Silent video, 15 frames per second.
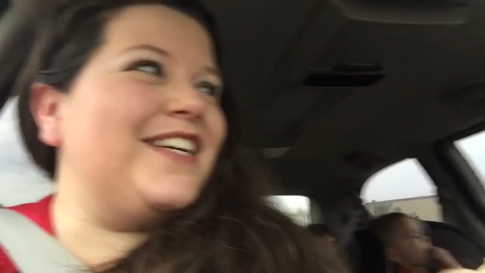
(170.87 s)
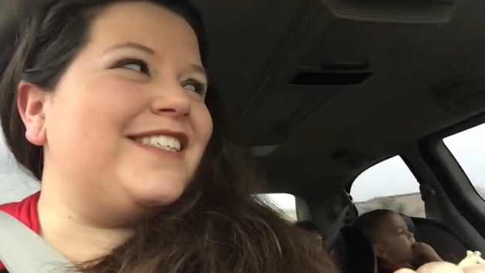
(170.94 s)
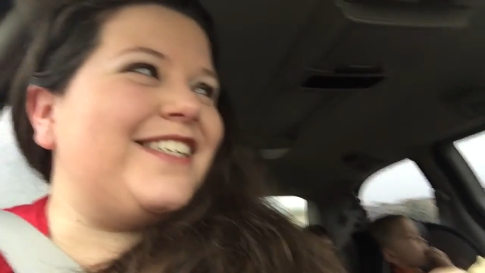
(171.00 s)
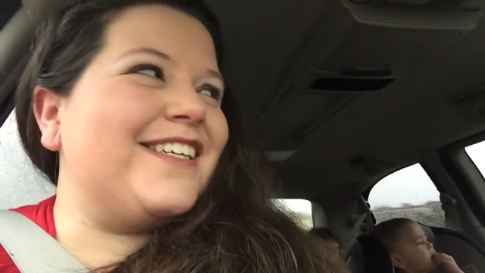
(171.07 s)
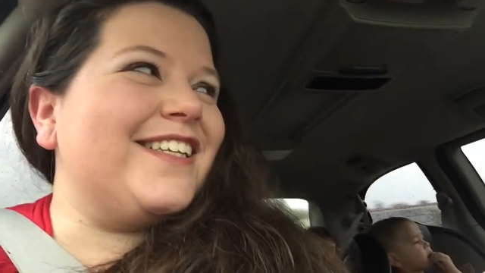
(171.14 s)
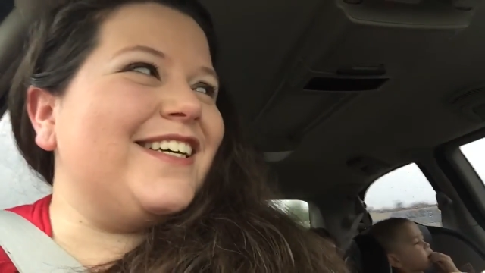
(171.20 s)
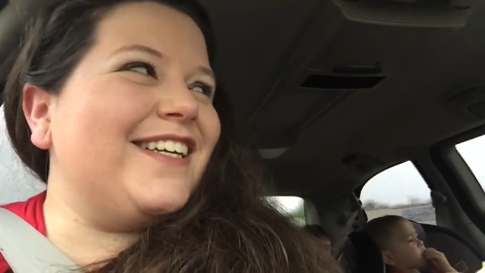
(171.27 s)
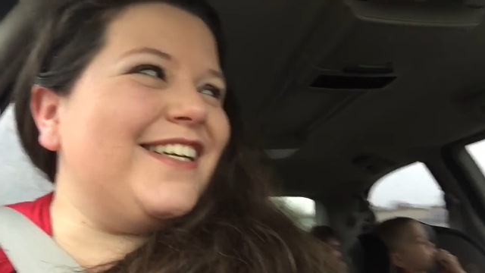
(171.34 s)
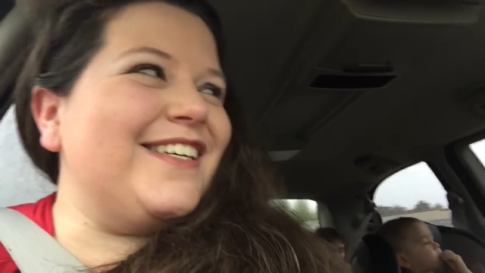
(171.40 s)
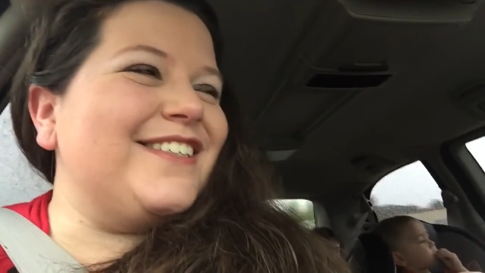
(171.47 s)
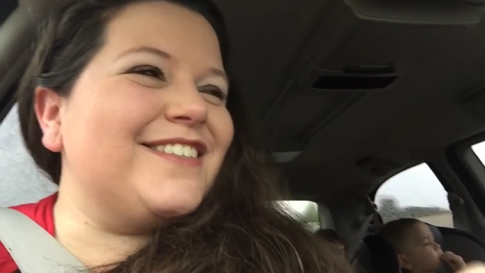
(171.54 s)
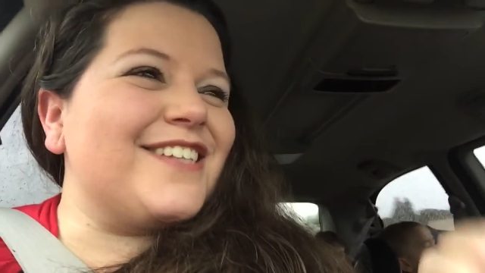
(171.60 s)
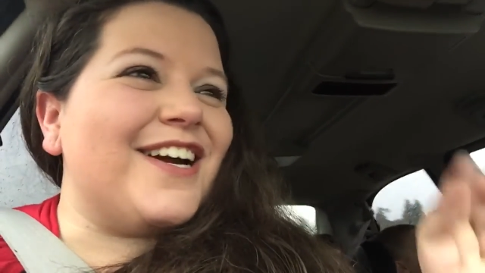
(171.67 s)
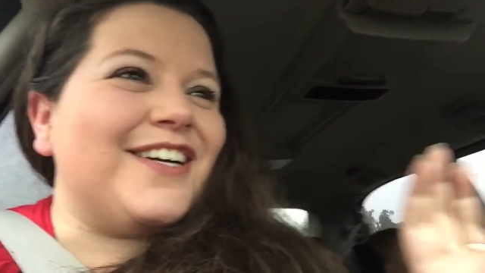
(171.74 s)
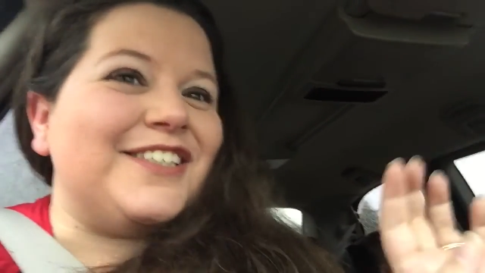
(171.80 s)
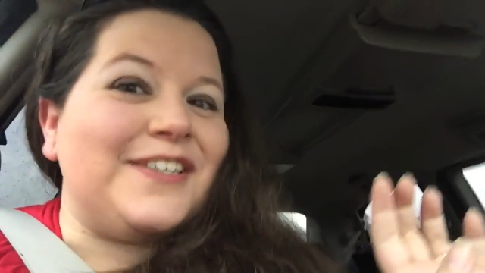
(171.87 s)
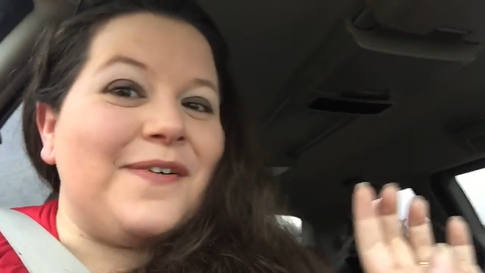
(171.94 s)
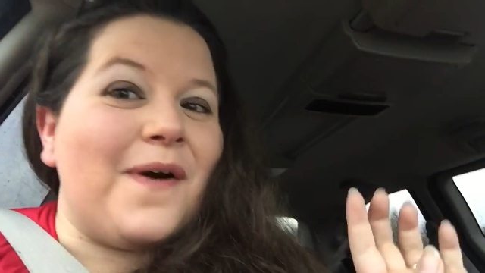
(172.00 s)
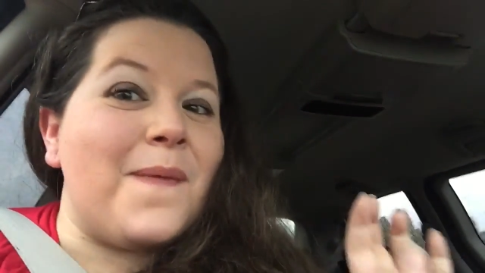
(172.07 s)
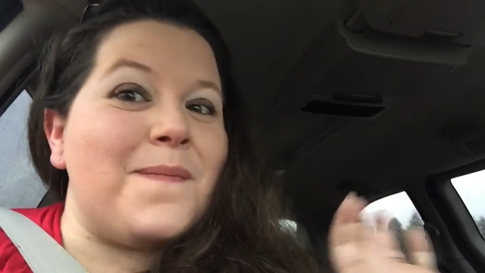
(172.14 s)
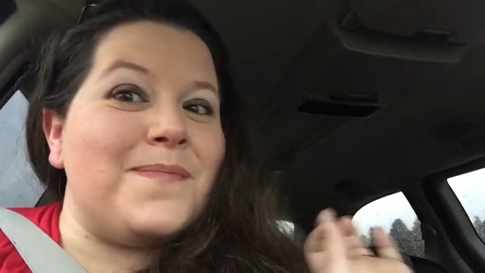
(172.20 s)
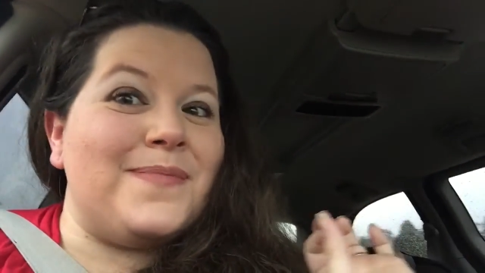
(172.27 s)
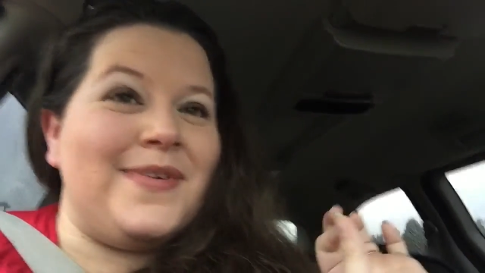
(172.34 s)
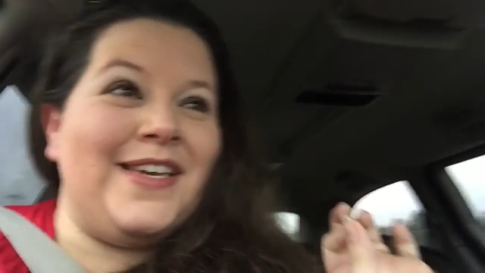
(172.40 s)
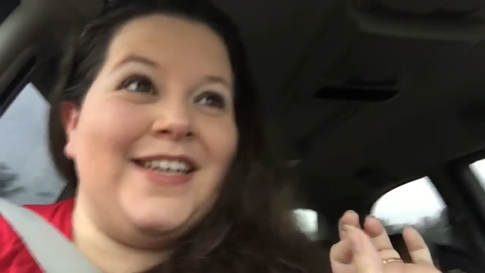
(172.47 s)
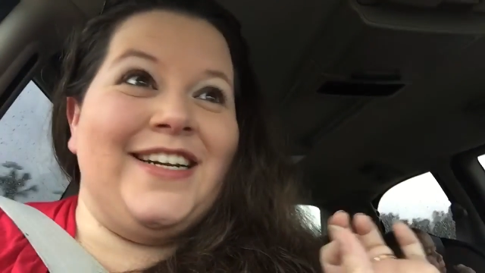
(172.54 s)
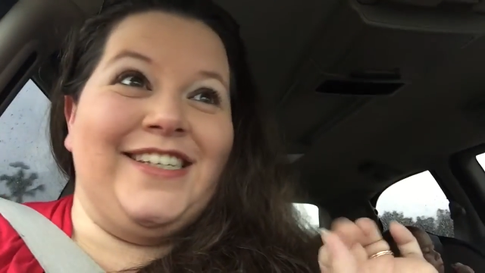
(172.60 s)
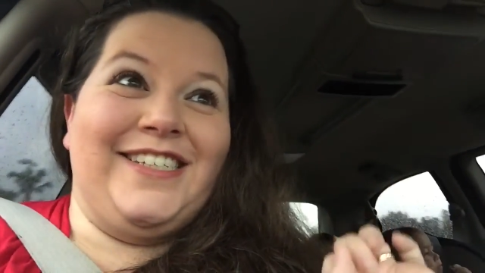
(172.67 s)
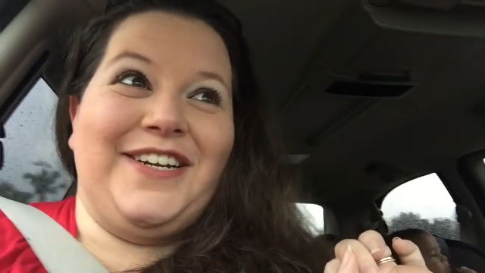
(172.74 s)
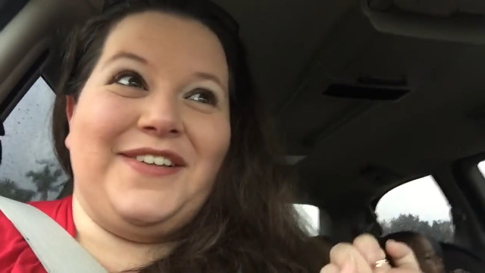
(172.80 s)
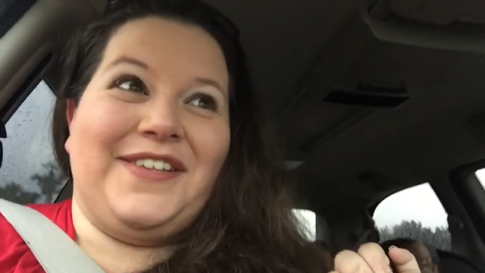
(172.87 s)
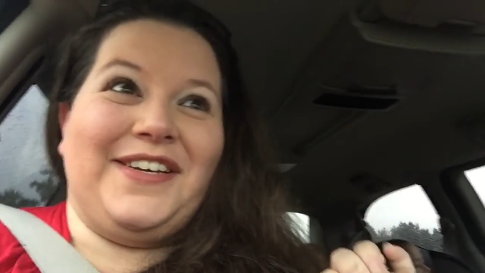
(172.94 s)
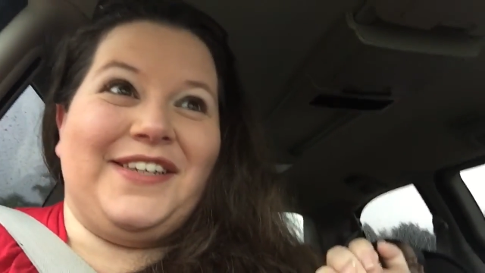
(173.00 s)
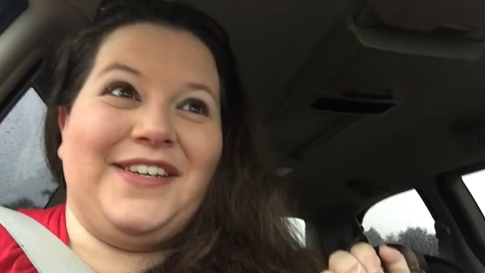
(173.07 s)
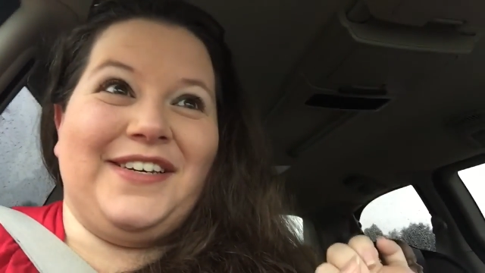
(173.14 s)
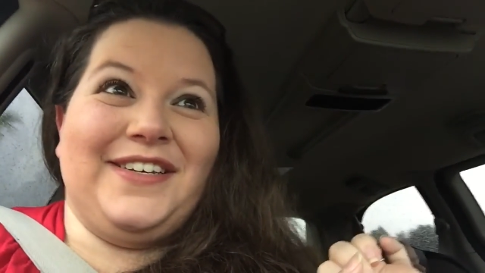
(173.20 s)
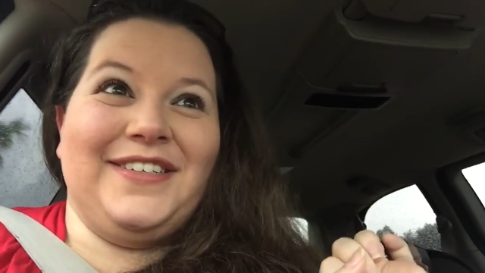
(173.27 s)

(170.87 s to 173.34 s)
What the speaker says: to share the good news, or do you want me to share the good news?